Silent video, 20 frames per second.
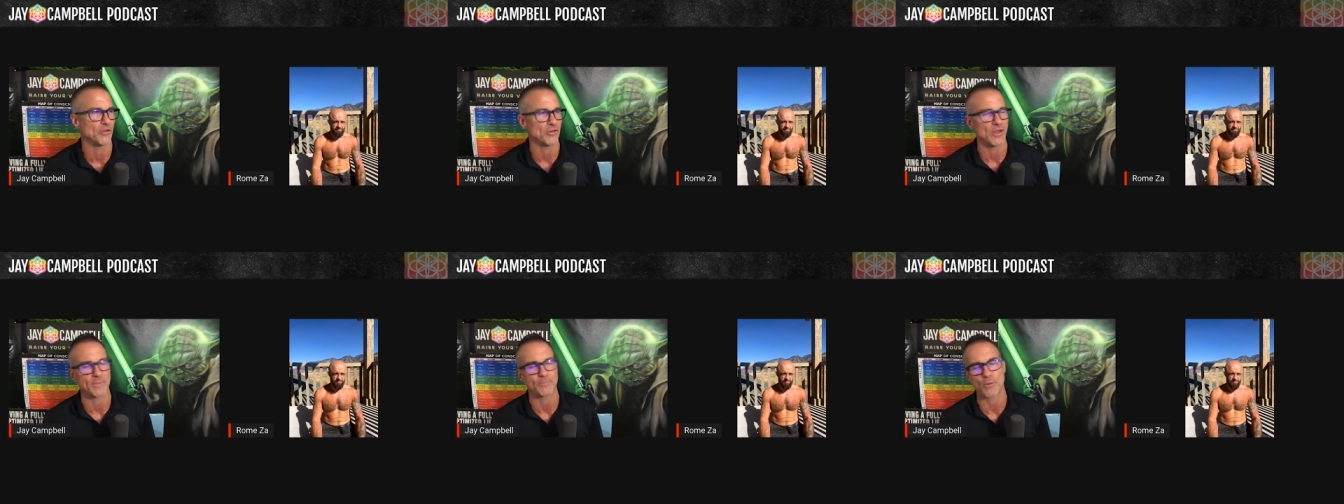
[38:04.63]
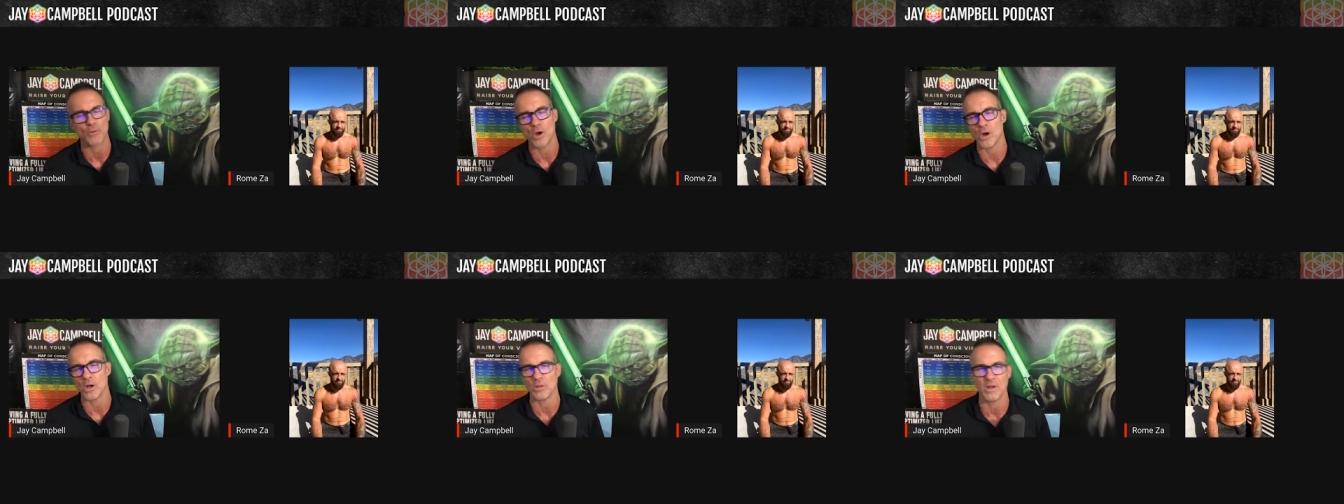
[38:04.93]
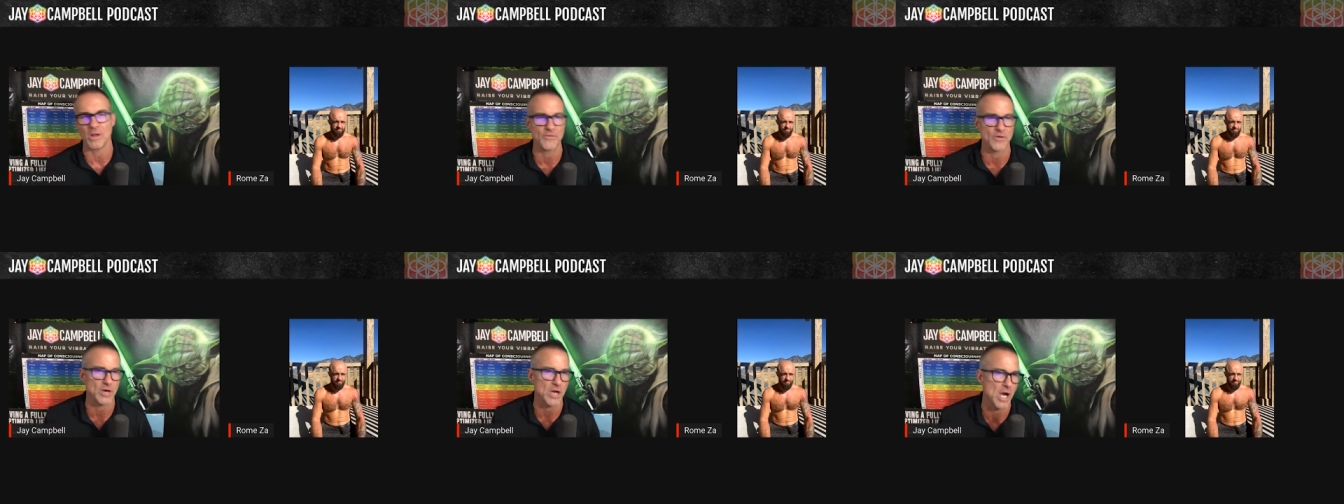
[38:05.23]
they're like, bro, I
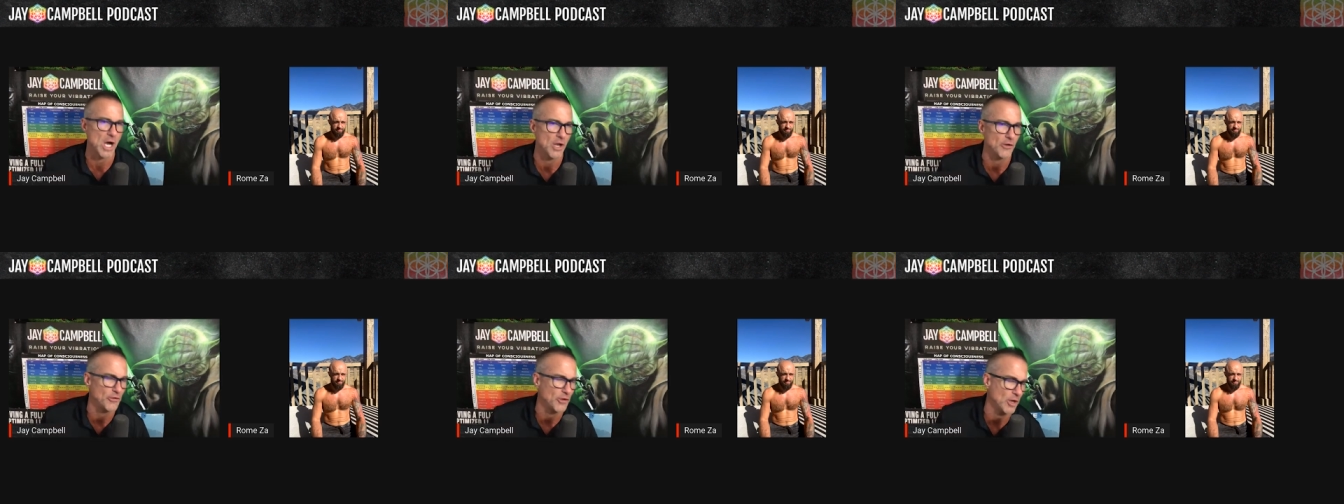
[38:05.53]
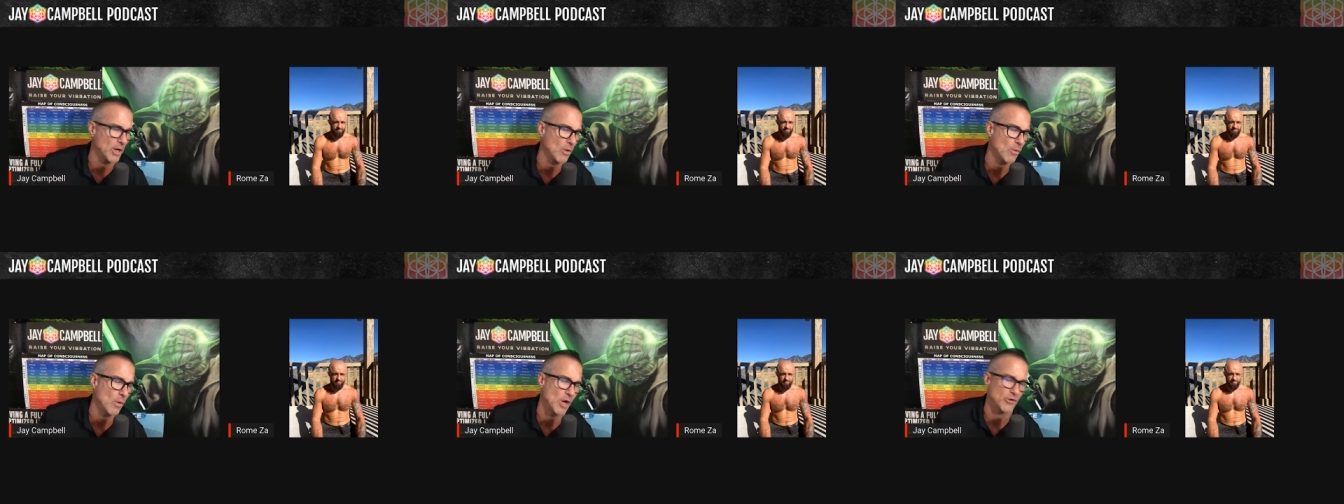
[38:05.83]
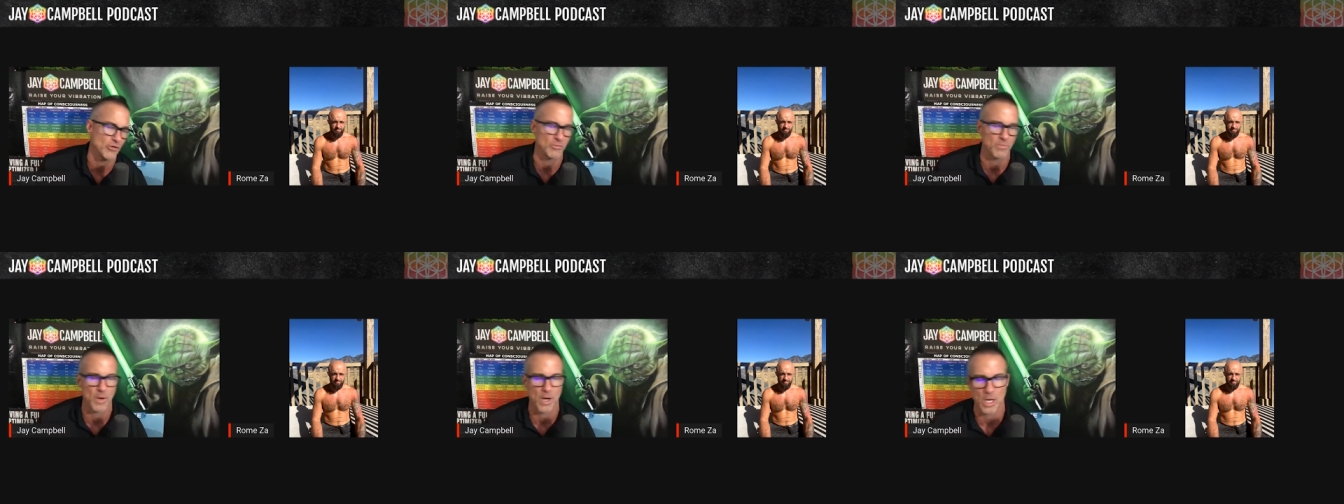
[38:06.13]
love your content. I
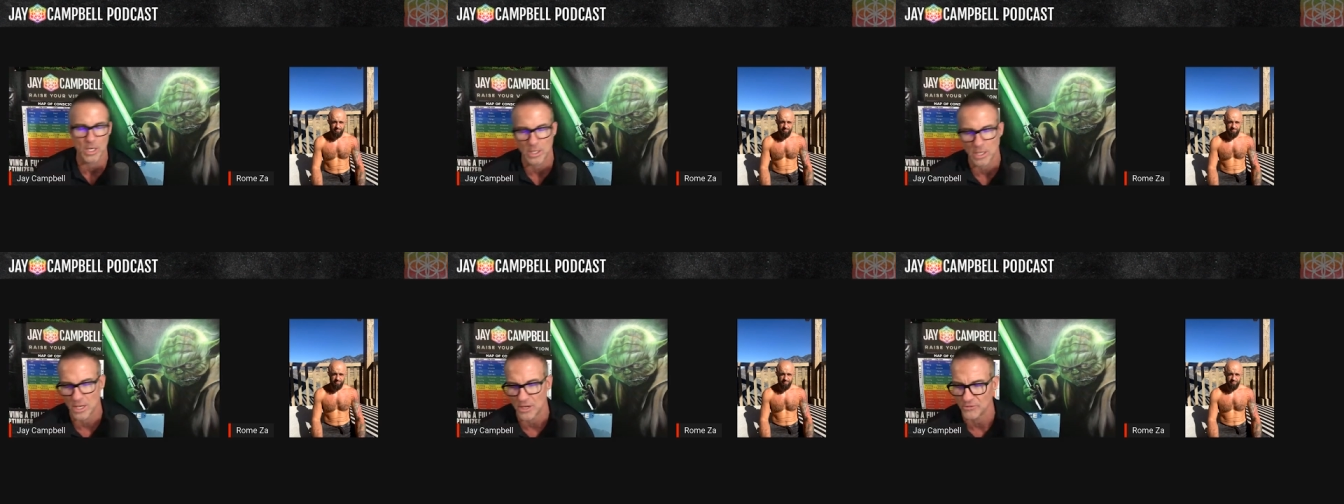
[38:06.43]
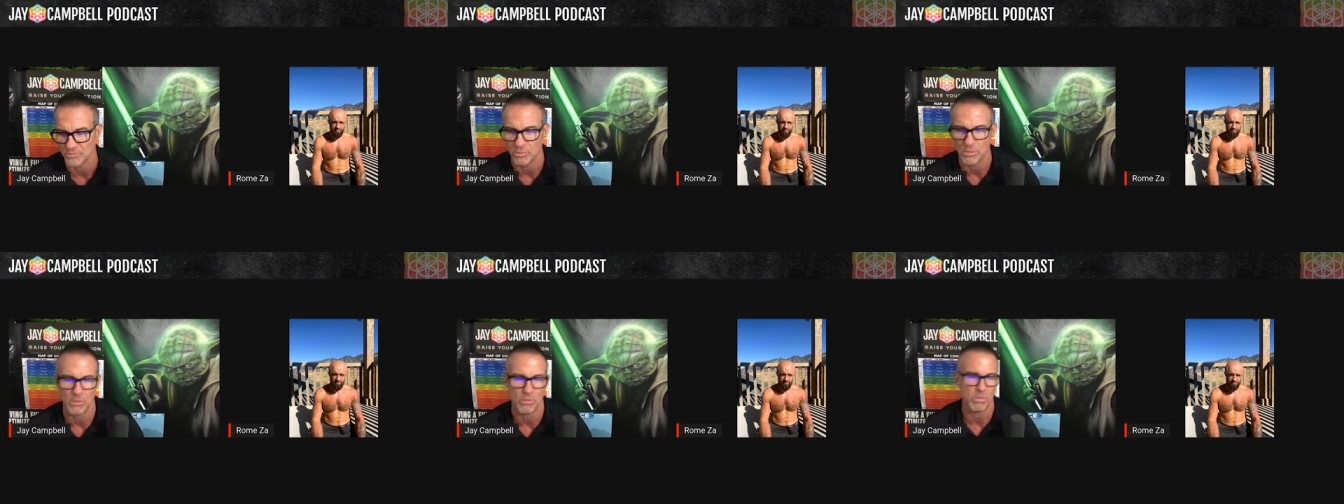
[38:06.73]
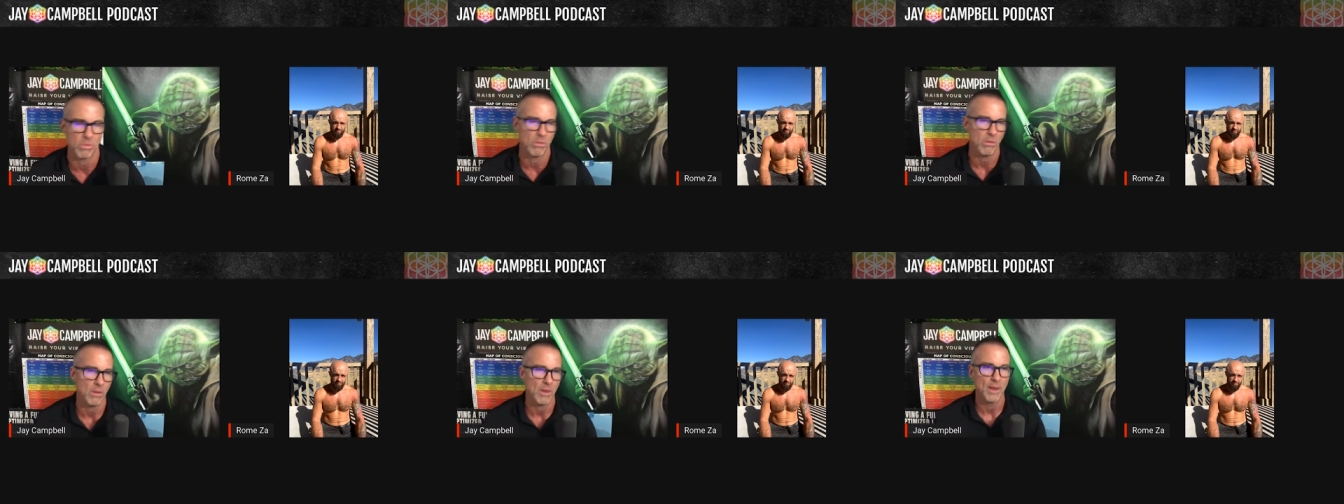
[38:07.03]
watch your
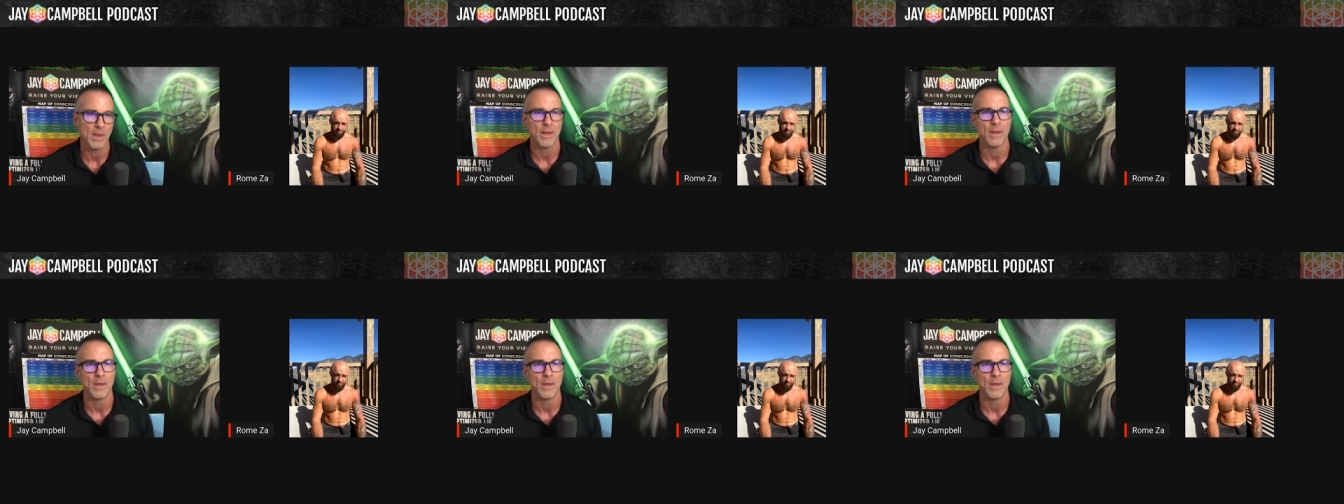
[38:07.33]
podcast.